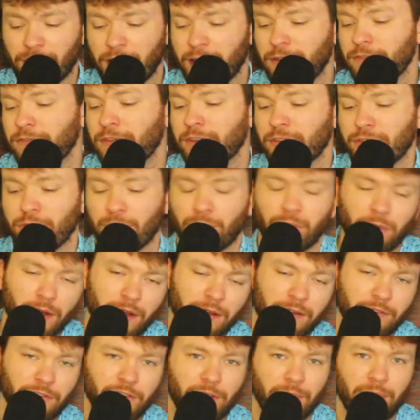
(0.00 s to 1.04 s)
that fits
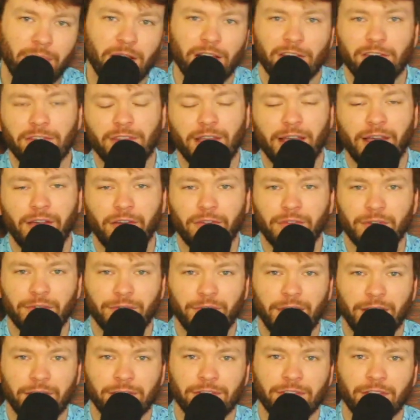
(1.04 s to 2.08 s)
right into my style of
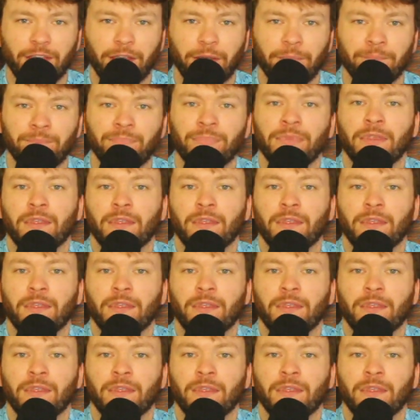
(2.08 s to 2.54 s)
investing.